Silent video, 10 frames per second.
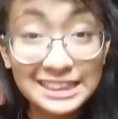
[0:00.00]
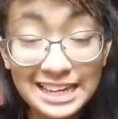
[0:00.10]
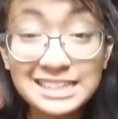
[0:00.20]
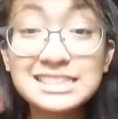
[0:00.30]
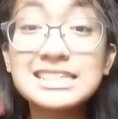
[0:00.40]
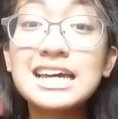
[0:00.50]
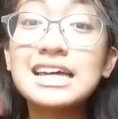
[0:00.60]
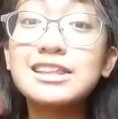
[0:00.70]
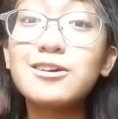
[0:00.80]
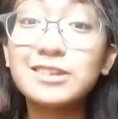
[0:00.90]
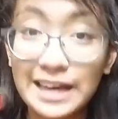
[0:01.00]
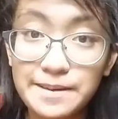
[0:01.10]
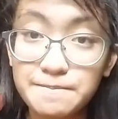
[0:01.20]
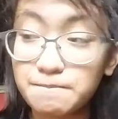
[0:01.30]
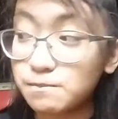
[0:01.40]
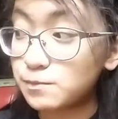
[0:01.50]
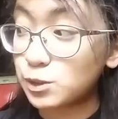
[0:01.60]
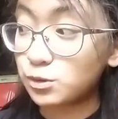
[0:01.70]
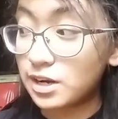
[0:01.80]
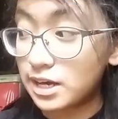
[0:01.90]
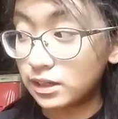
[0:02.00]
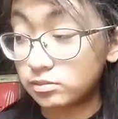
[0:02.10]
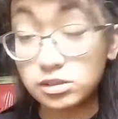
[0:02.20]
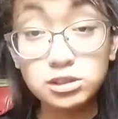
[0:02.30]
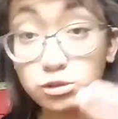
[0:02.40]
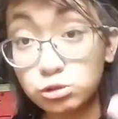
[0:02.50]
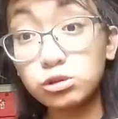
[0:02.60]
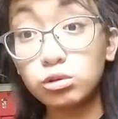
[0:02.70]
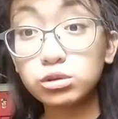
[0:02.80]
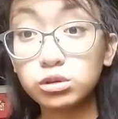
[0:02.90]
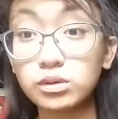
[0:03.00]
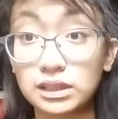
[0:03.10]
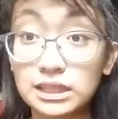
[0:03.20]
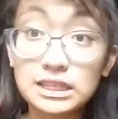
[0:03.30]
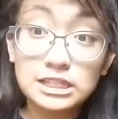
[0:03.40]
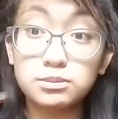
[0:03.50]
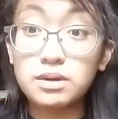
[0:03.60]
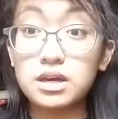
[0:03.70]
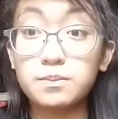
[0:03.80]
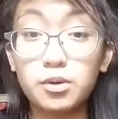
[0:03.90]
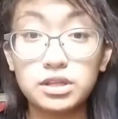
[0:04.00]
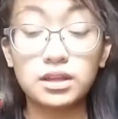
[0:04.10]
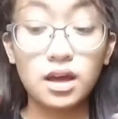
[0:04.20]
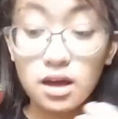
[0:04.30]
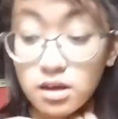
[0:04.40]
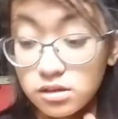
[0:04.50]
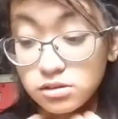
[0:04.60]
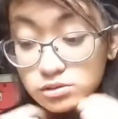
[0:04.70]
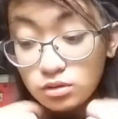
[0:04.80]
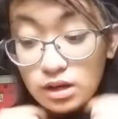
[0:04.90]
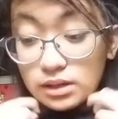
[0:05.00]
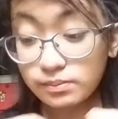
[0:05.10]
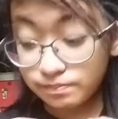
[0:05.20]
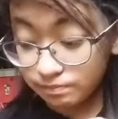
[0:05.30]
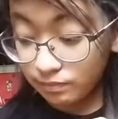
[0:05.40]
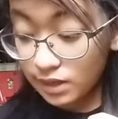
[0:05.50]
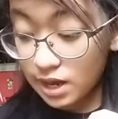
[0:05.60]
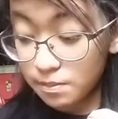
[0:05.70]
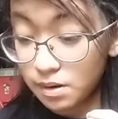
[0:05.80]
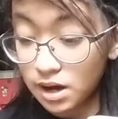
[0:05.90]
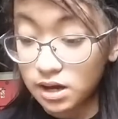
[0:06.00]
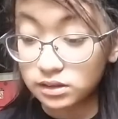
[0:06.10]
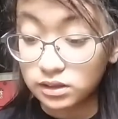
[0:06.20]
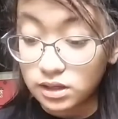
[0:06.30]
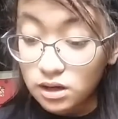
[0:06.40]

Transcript: takes their time so like just don't do it that's my point so um yeah but